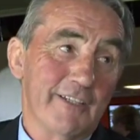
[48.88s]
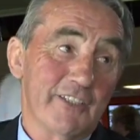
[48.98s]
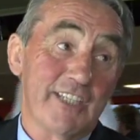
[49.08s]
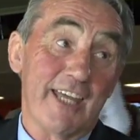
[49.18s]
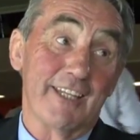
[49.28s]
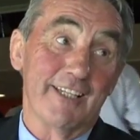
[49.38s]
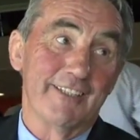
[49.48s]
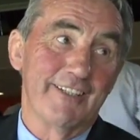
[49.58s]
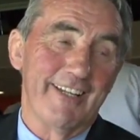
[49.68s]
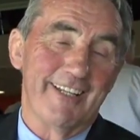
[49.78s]

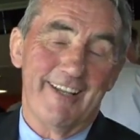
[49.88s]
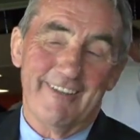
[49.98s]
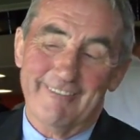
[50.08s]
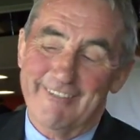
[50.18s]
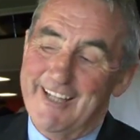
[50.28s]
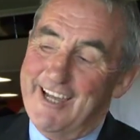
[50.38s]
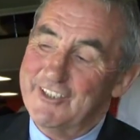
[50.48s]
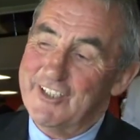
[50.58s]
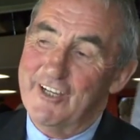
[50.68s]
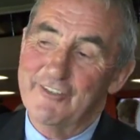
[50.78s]
Sutherland read out.
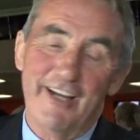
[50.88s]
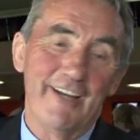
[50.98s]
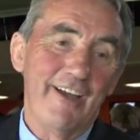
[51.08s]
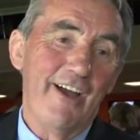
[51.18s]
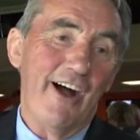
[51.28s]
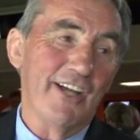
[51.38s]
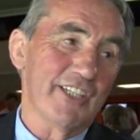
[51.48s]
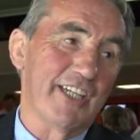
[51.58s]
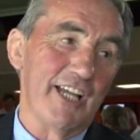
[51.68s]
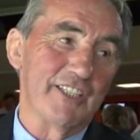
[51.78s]
So I was
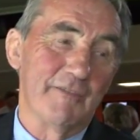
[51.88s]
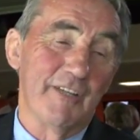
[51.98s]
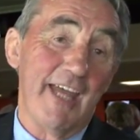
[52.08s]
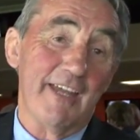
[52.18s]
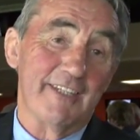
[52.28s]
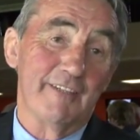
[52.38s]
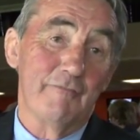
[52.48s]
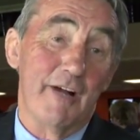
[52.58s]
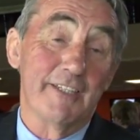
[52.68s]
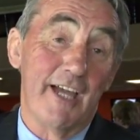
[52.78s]
accustomed to that.
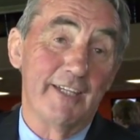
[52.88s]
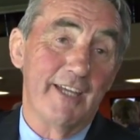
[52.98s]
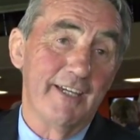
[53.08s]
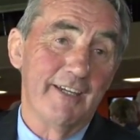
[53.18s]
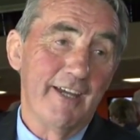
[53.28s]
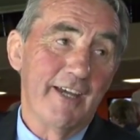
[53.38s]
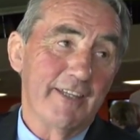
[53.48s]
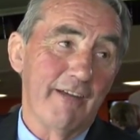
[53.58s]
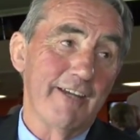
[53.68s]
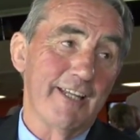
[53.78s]
Then one day they
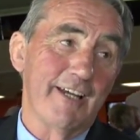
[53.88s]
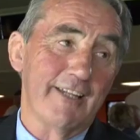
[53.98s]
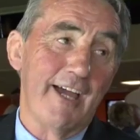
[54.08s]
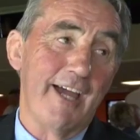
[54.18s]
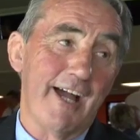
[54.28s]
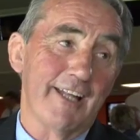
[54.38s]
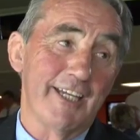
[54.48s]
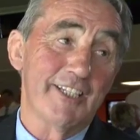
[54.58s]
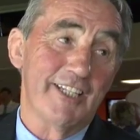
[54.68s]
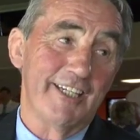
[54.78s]
read out A.R.
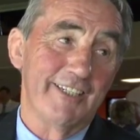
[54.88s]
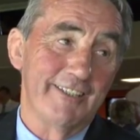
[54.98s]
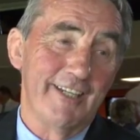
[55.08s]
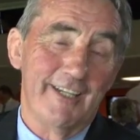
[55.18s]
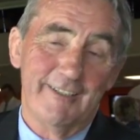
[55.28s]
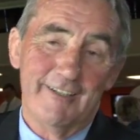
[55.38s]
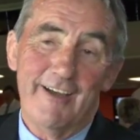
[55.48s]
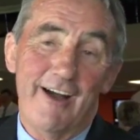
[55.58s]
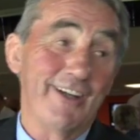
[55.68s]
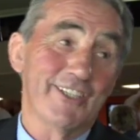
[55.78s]
Leslie, and
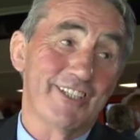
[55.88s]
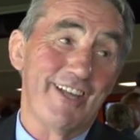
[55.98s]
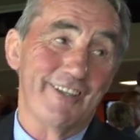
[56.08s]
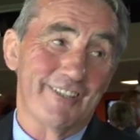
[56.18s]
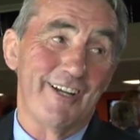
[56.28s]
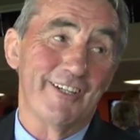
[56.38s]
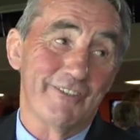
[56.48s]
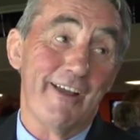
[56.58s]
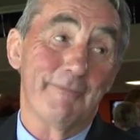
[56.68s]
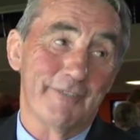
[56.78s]
I was stoked, I
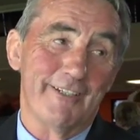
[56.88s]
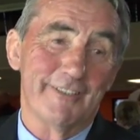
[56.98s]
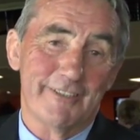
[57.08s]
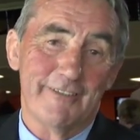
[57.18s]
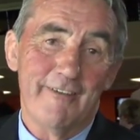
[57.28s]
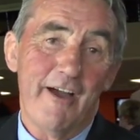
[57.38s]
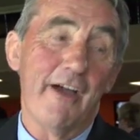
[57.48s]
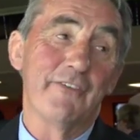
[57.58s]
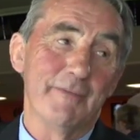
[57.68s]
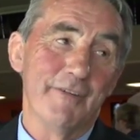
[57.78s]
was rapt, I was
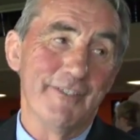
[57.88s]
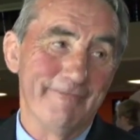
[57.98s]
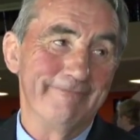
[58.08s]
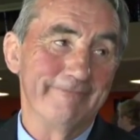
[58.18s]
over the moon.